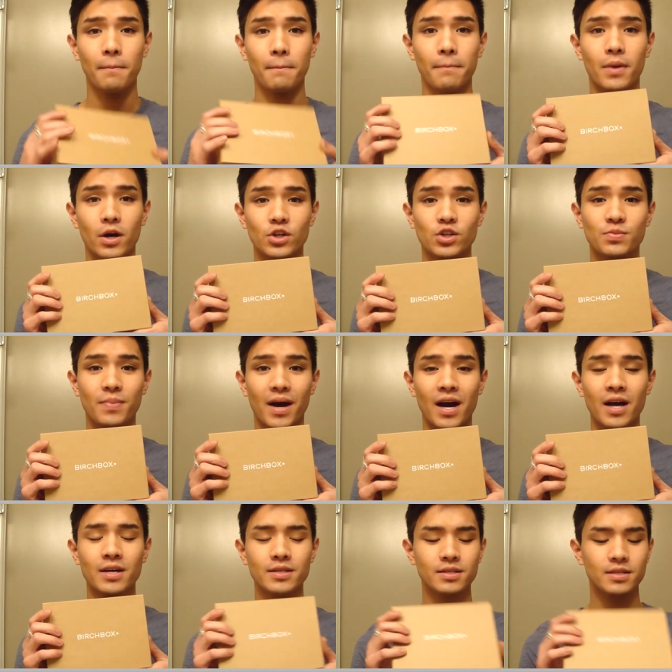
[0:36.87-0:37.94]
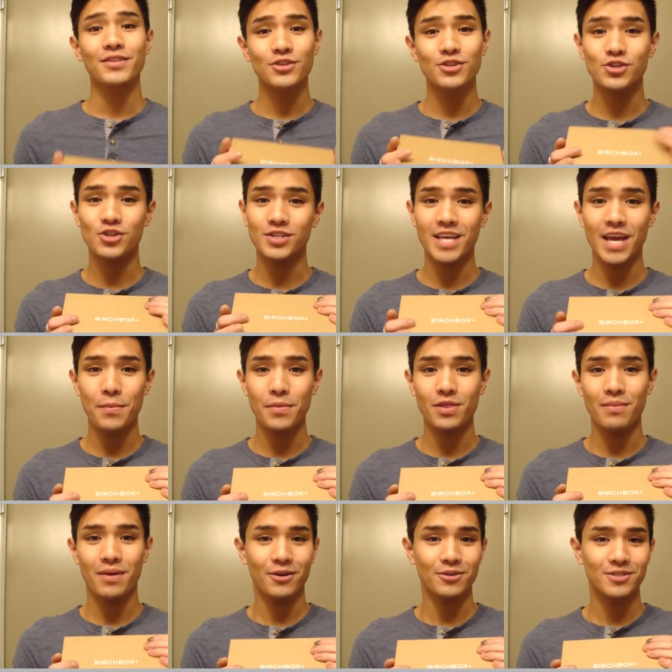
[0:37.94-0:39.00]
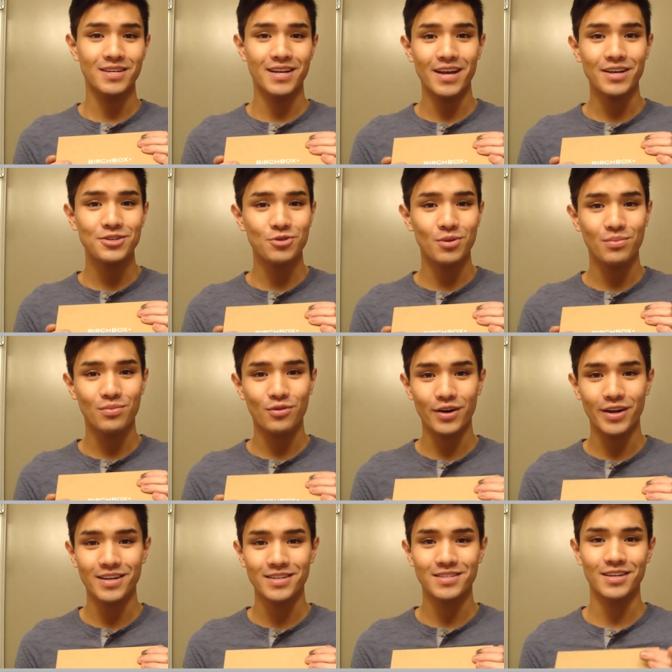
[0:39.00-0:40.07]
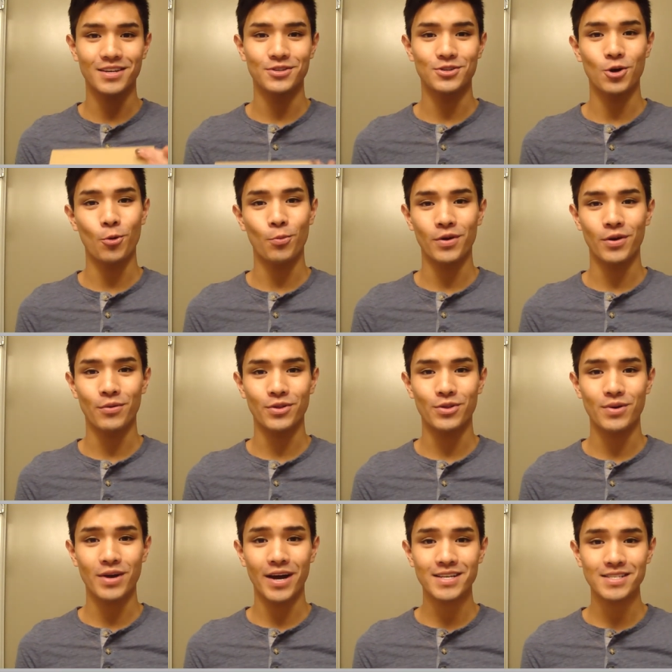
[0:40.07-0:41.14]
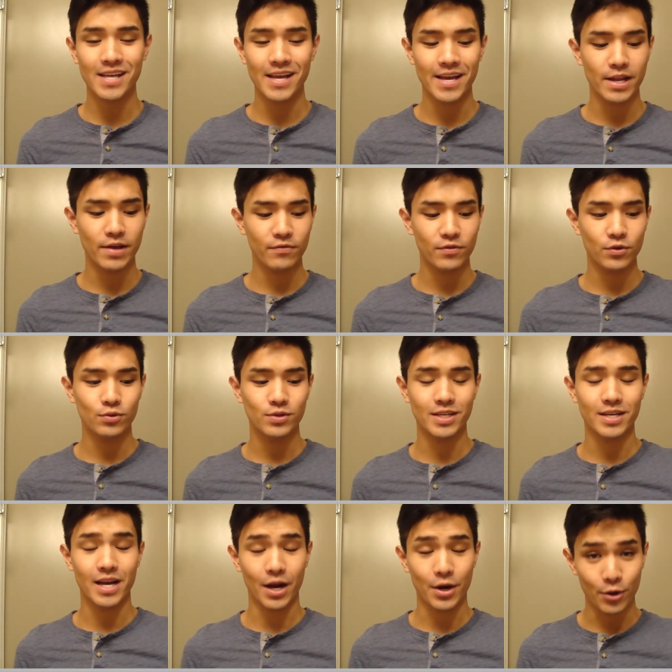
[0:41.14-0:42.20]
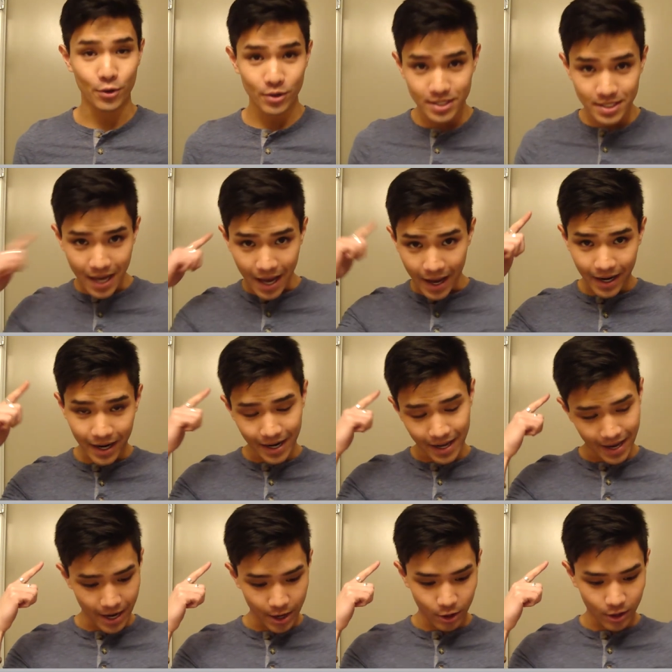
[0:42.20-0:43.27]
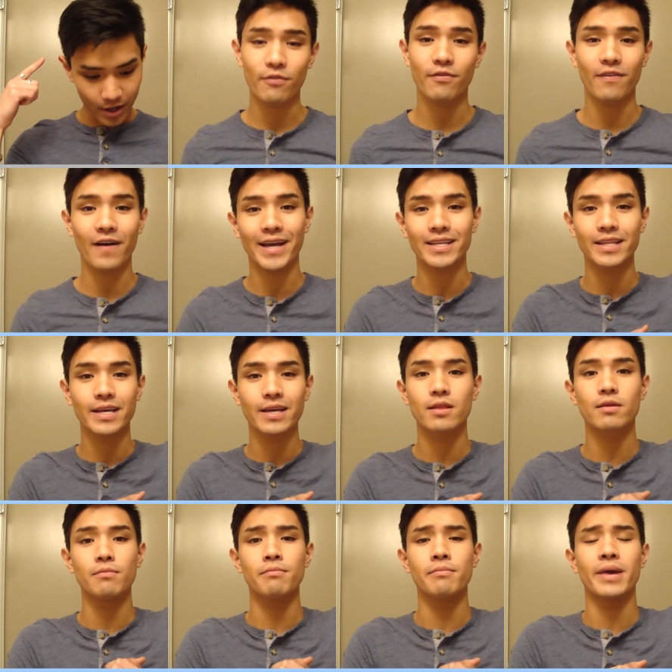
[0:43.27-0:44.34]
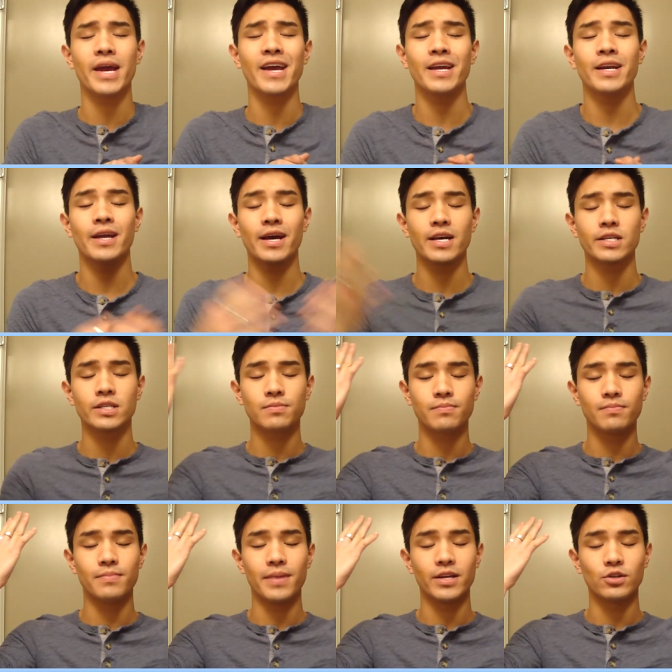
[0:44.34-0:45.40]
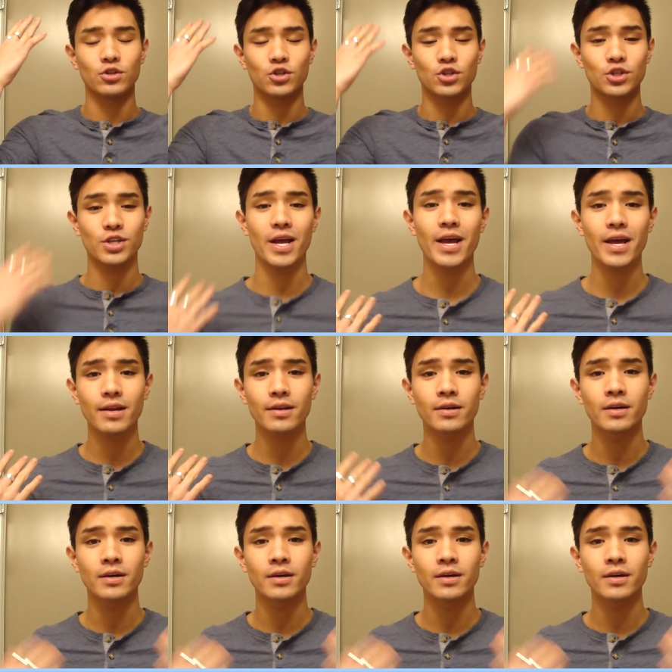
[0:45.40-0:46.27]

Birchbox. This just came in the mail today, so I'm pretty excited to open it with you guys. And if you did not notice, I got a haircut. Finally, the mane has been shed.